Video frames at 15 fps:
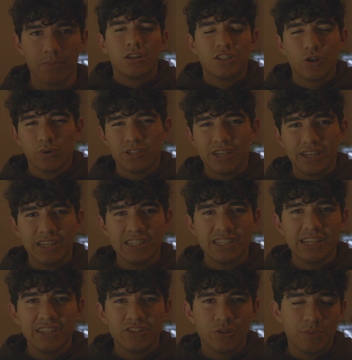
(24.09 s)
So it's
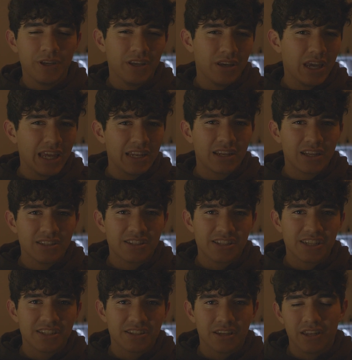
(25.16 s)
easy to be
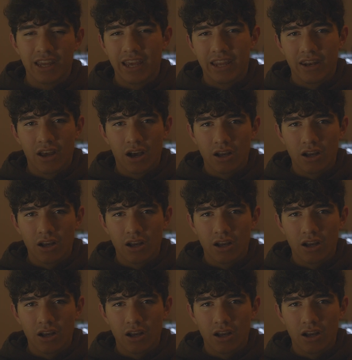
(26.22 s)
inconsistent and